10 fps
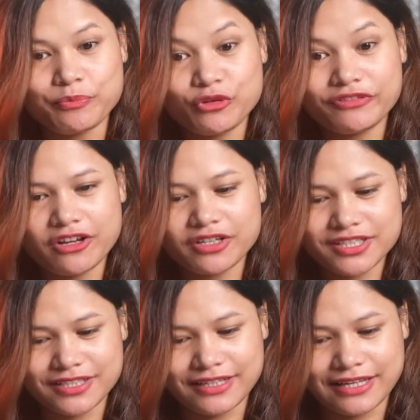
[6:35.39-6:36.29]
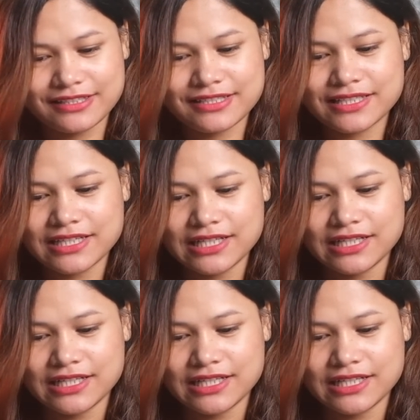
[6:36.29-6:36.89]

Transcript: Moving on to the next.